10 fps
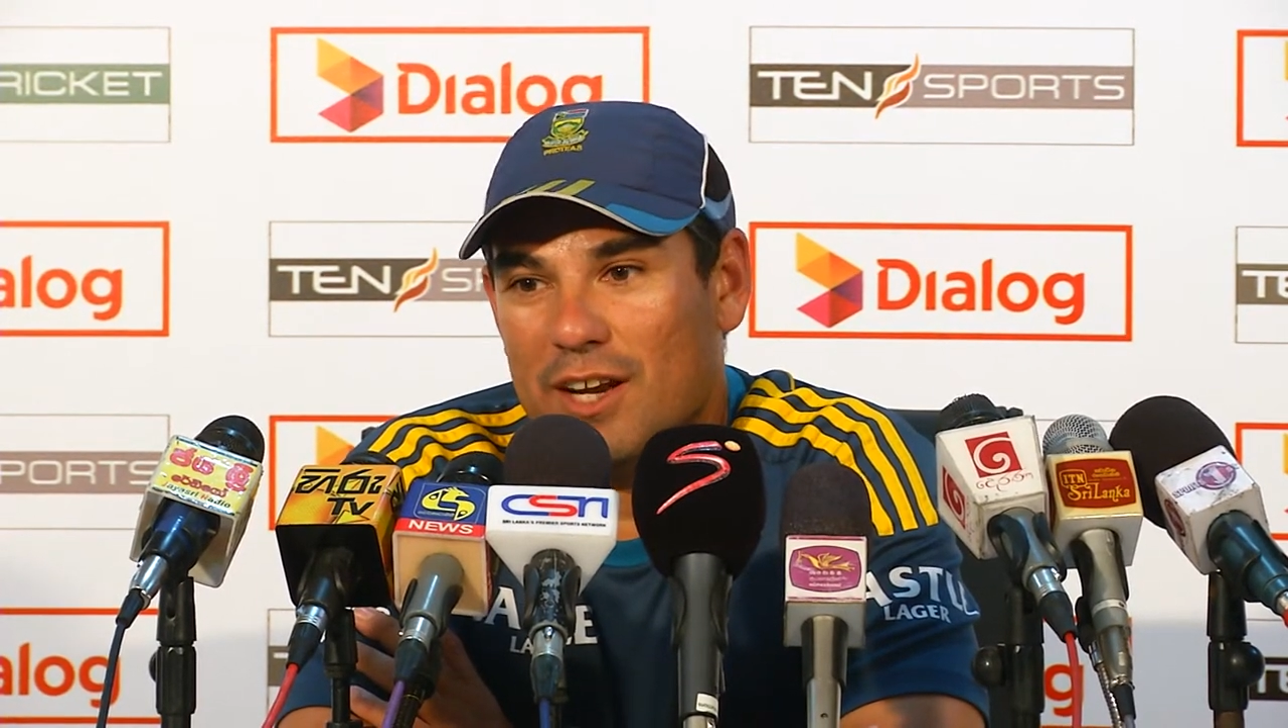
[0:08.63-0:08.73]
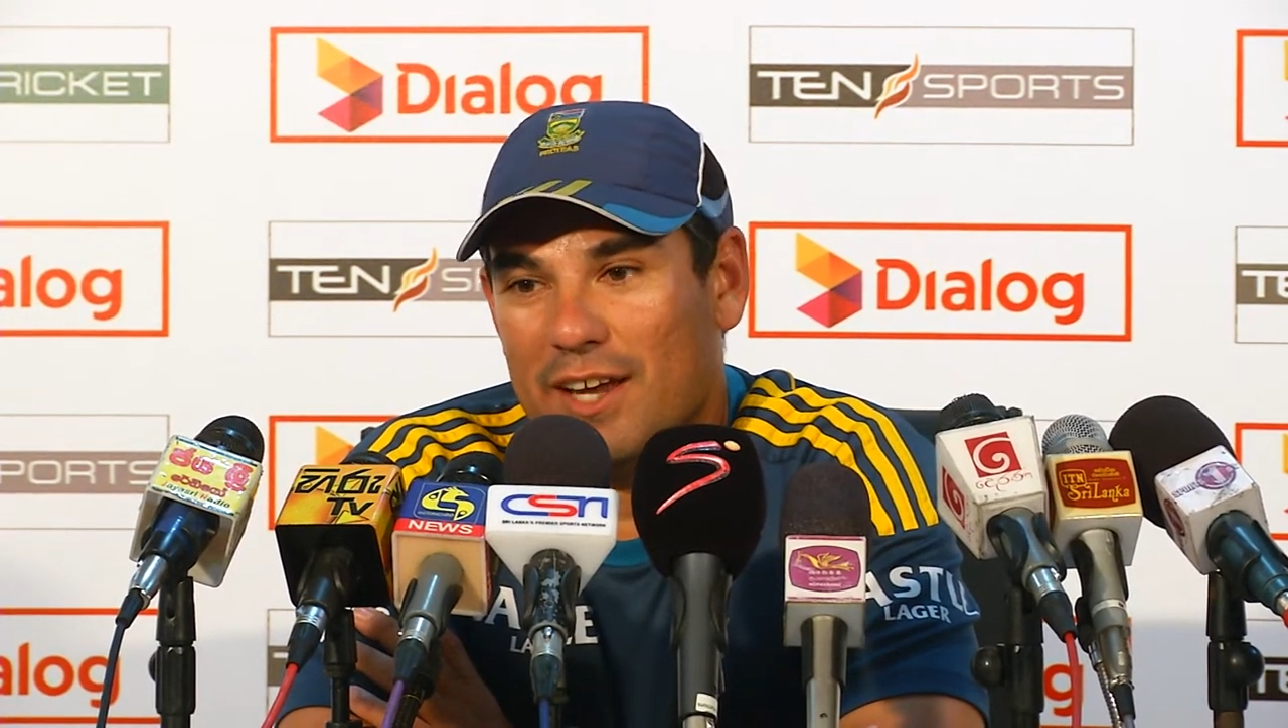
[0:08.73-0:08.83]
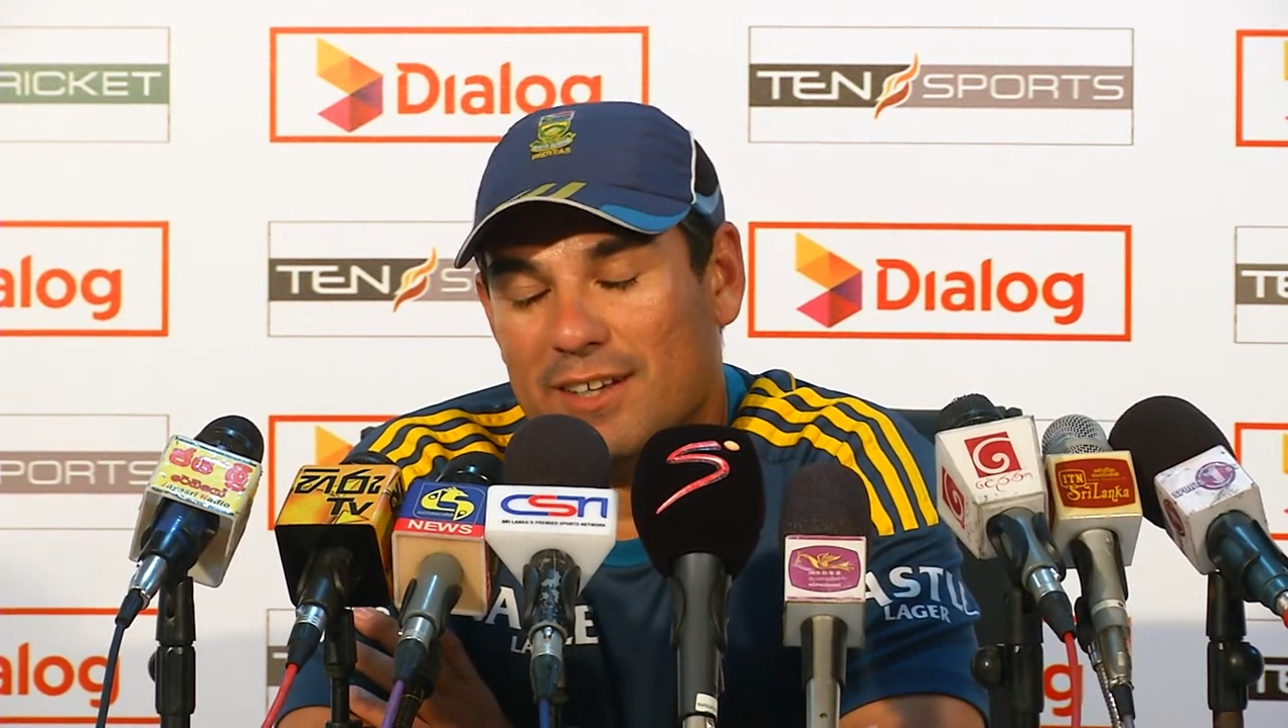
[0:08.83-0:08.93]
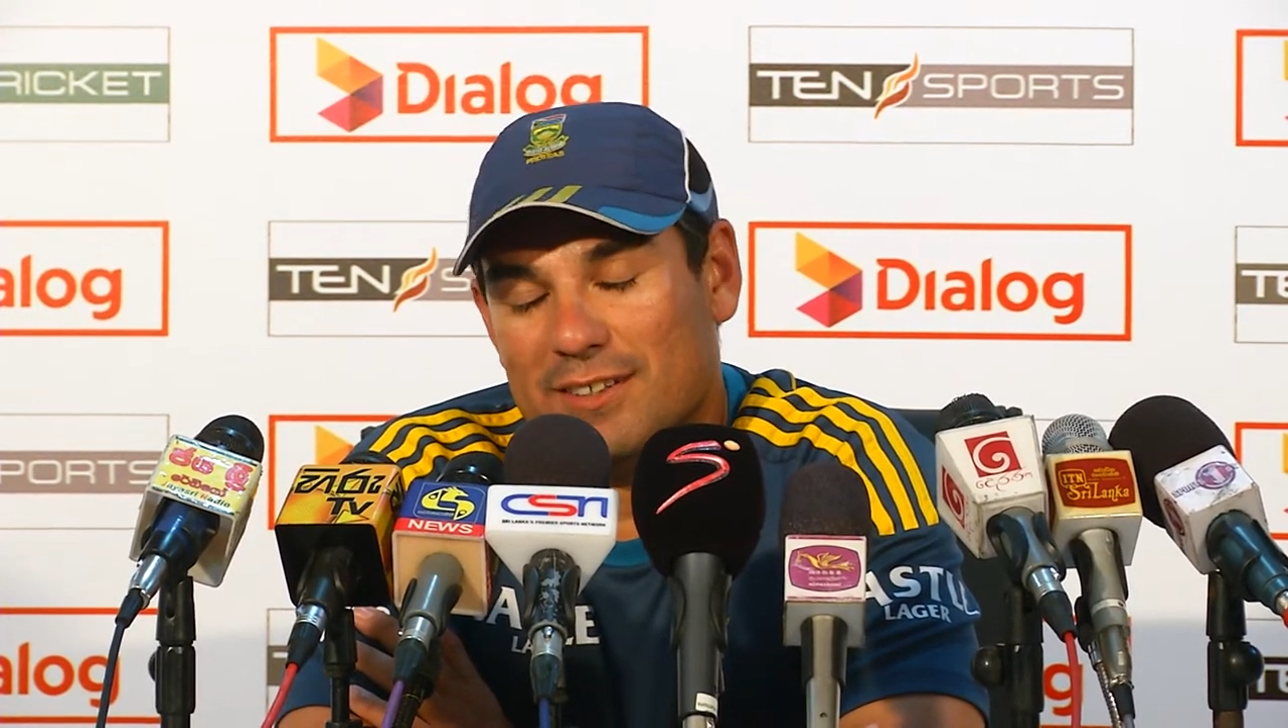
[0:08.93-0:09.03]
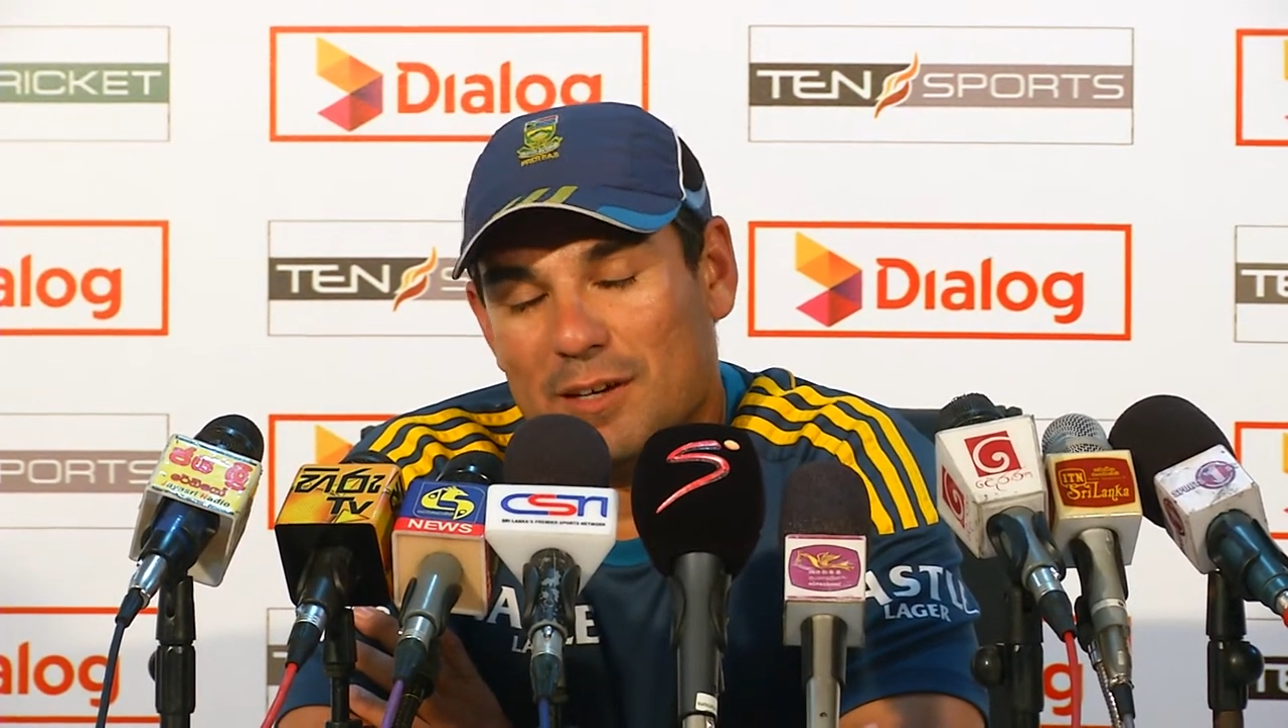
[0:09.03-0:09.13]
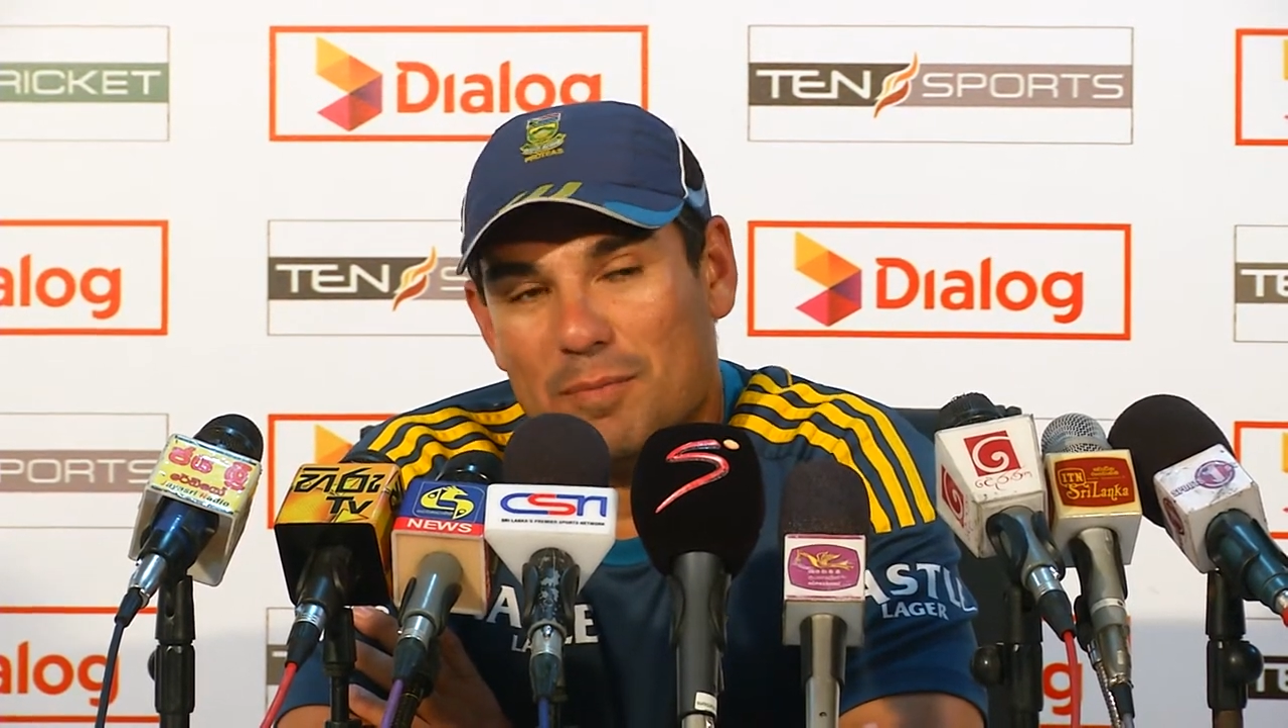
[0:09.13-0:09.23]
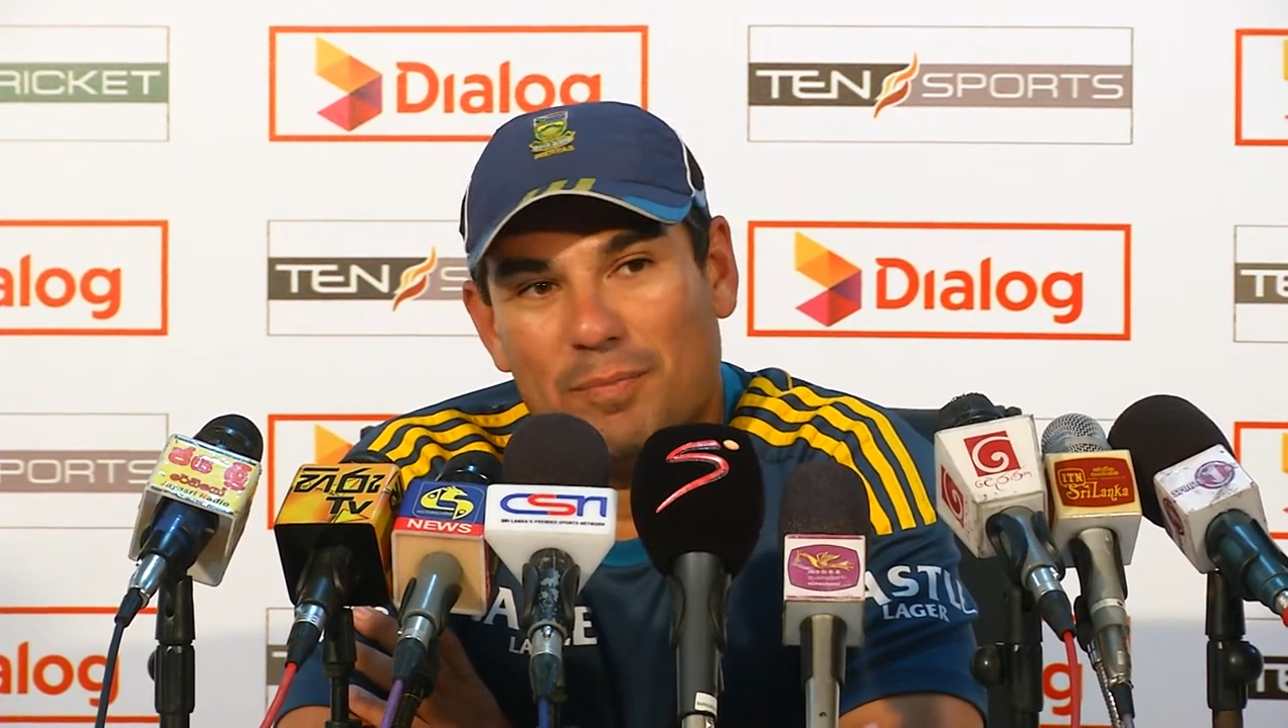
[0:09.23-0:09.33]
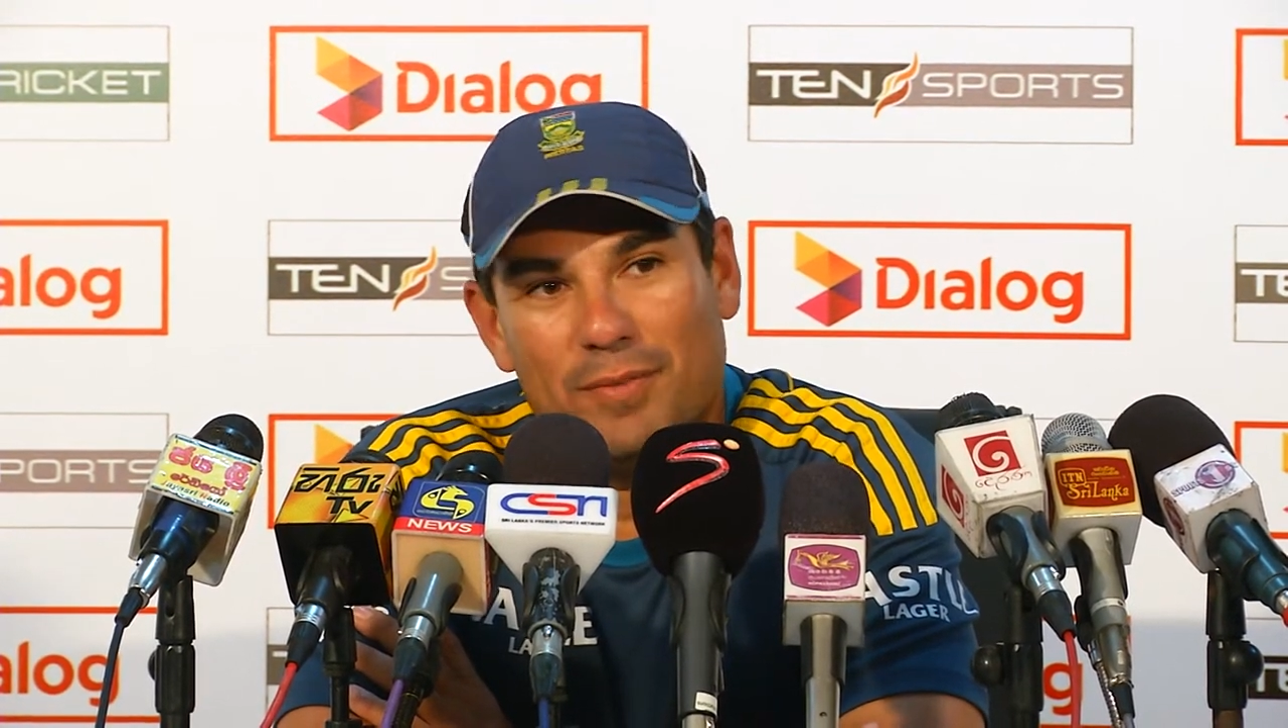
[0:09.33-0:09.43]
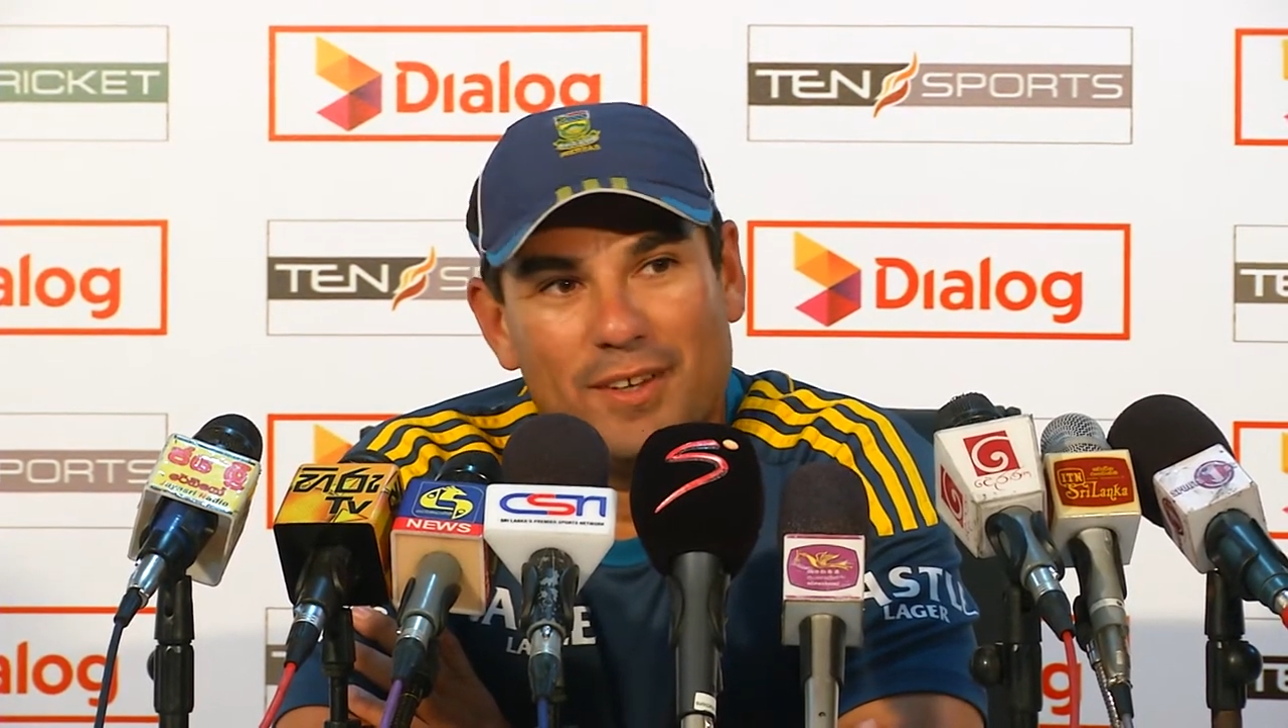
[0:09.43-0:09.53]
Lanka, some